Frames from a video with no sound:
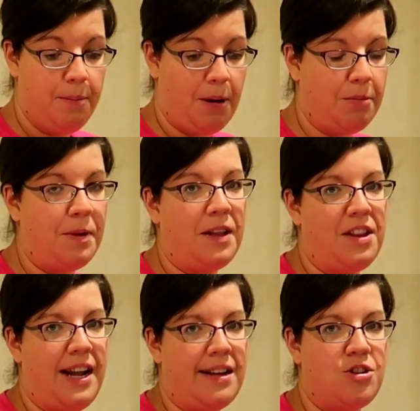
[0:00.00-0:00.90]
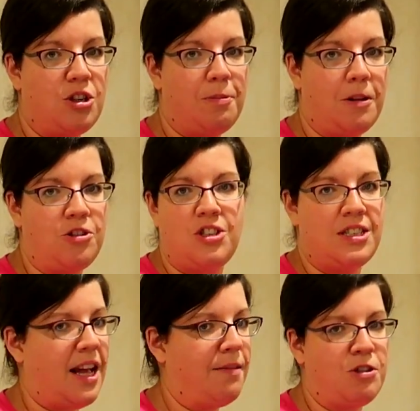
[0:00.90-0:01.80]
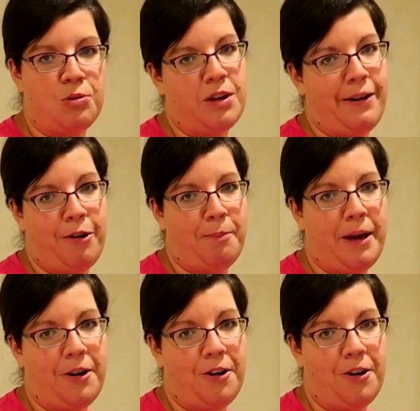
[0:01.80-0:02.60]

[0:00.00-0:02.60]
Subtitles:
Probably on the next trip I'll just decide which one I like